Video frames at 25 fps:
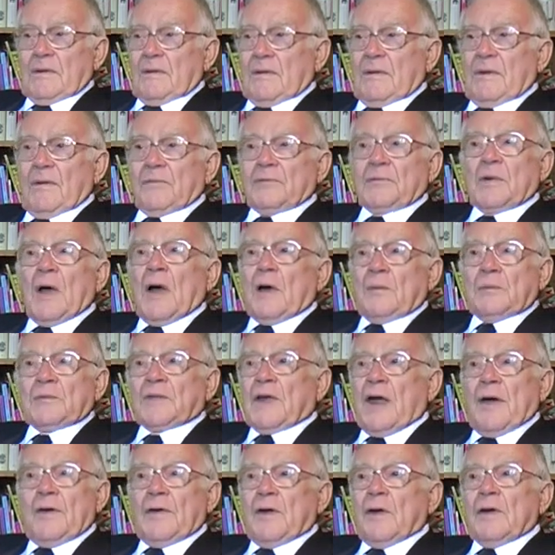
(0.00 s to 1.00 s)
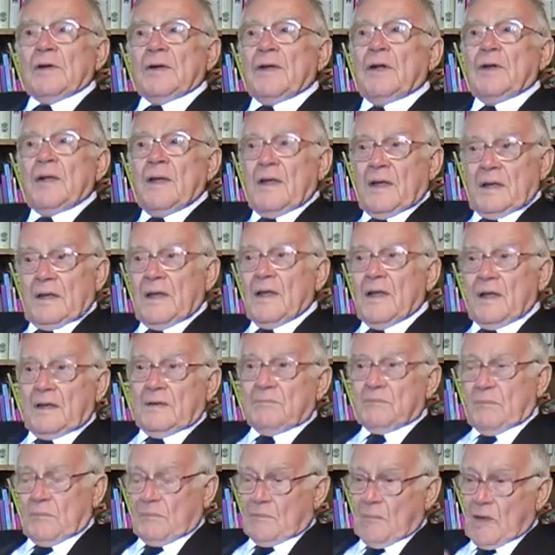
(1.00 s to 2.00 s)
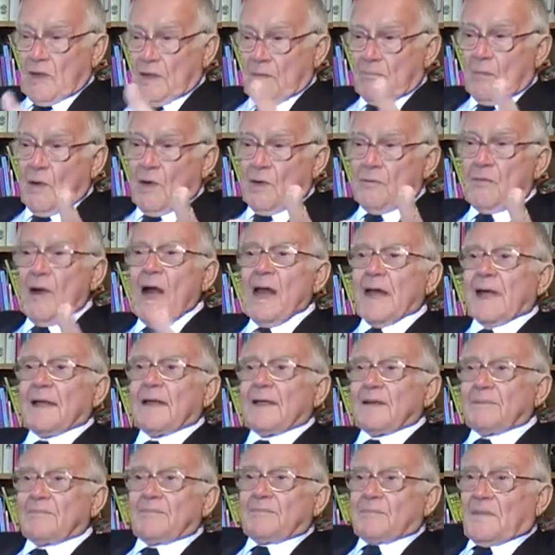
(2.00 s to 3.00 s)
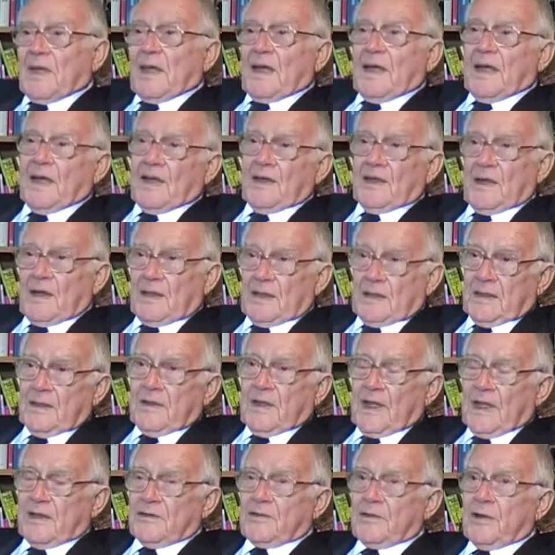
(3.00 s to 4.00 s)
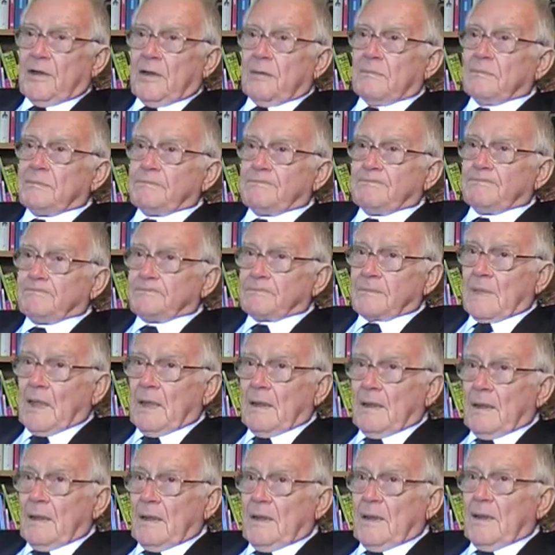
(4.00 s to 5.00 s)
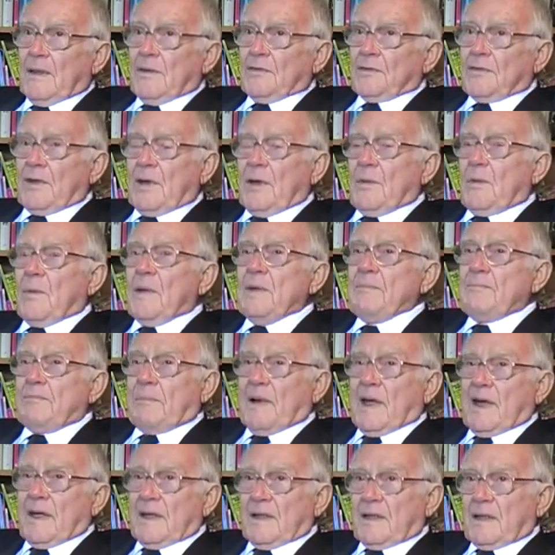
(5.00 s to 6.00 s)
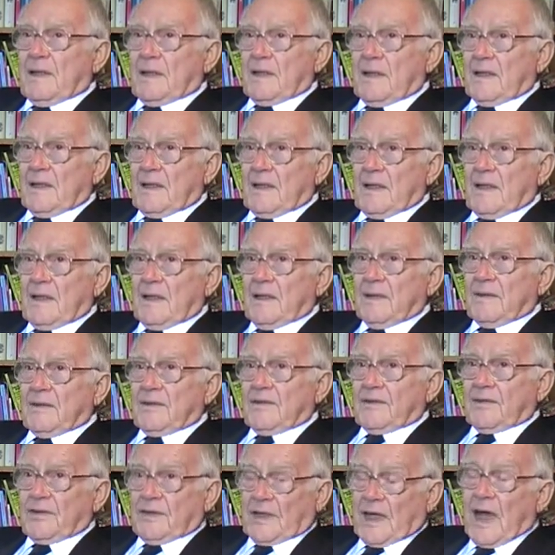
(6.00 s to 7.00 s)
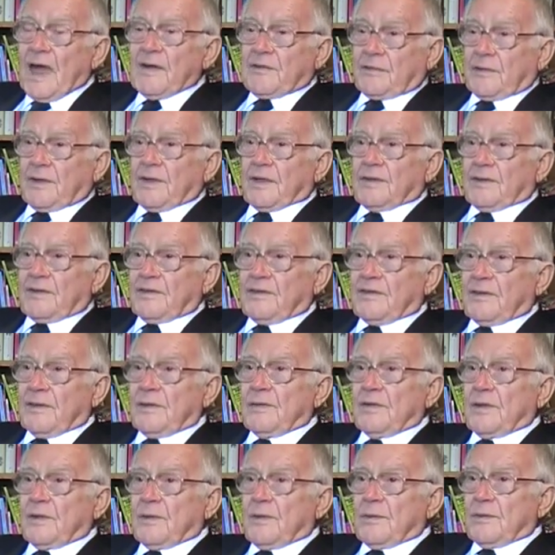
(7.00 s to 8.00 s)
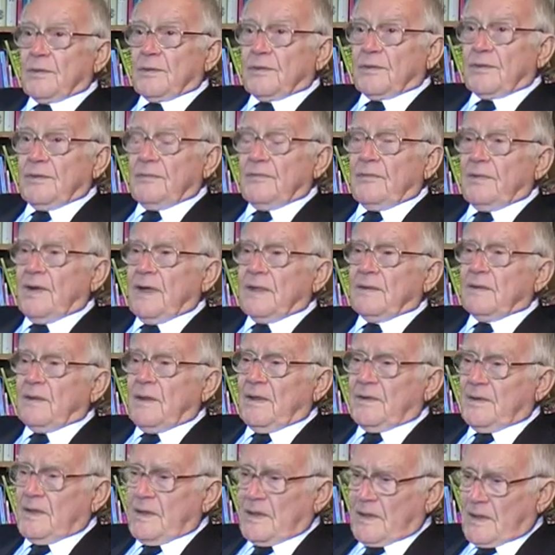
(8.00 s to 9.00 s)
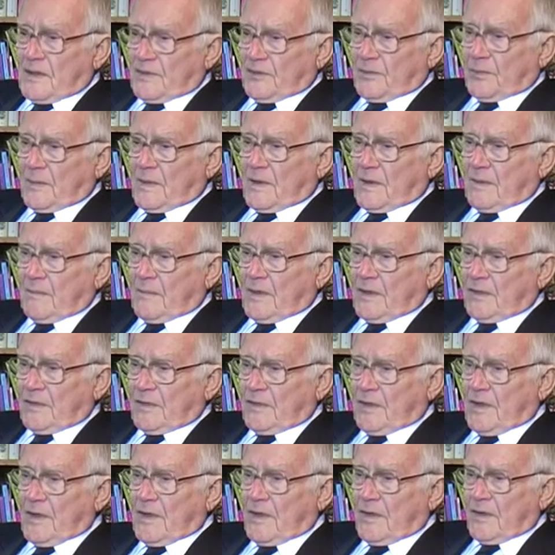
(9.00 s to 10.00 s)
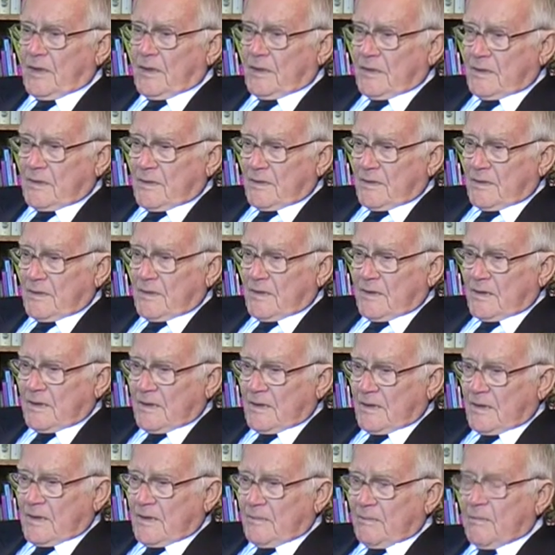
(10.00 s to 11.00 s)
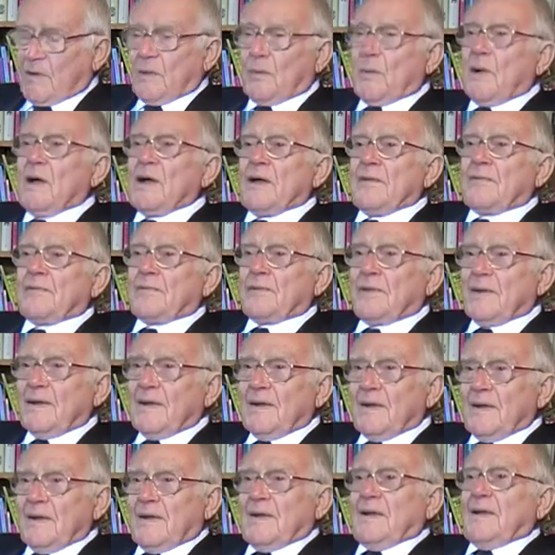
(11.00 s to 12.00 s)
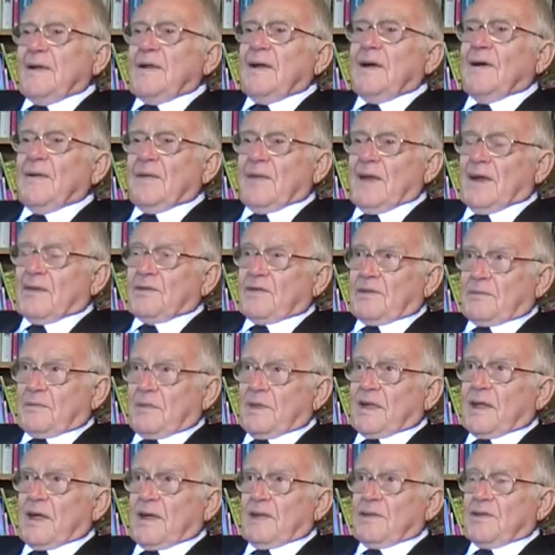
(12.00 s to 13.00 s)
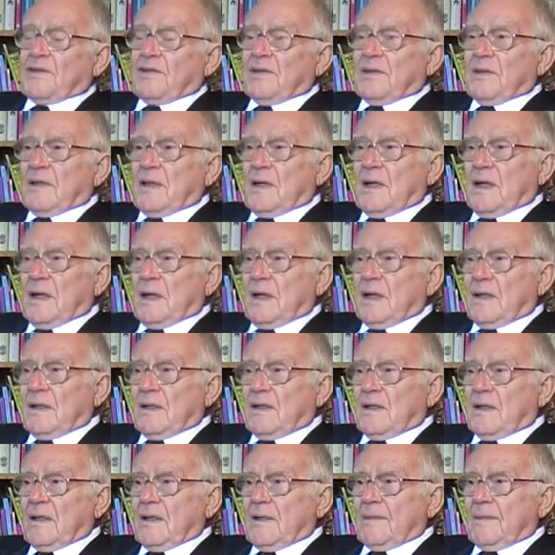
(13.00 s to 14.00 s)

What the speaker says: I would carry on in my rank in that job. So I went back to Catterick to do the course. In fact, I think that's where I met Sarah, my wife, on that occasion. And